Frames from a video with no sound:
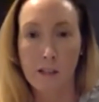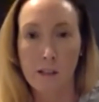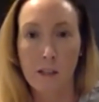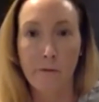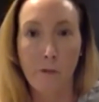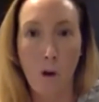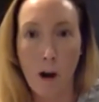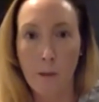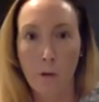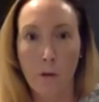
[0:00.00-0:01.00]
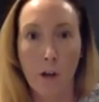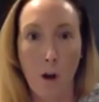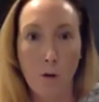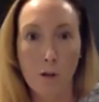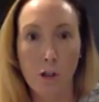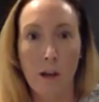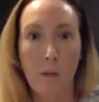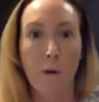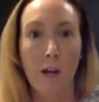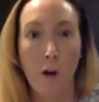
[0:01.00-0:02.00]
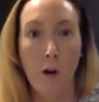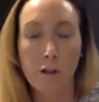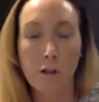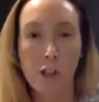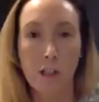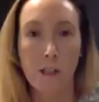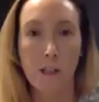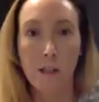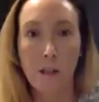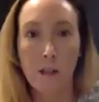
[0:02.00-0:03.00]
the environment or the culture that we're coaching in,